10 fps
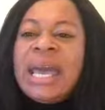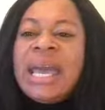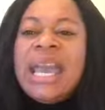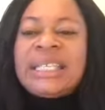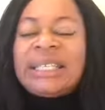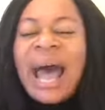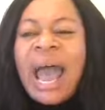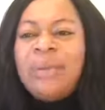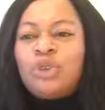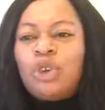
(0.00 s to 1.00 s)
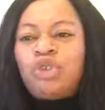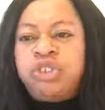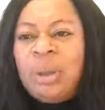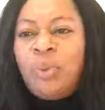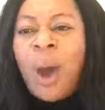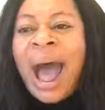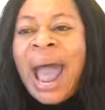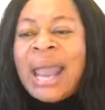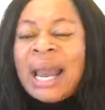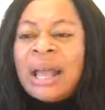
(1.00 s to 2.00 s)
It's time to dream
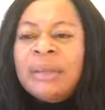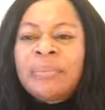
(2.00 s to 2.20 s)
wild.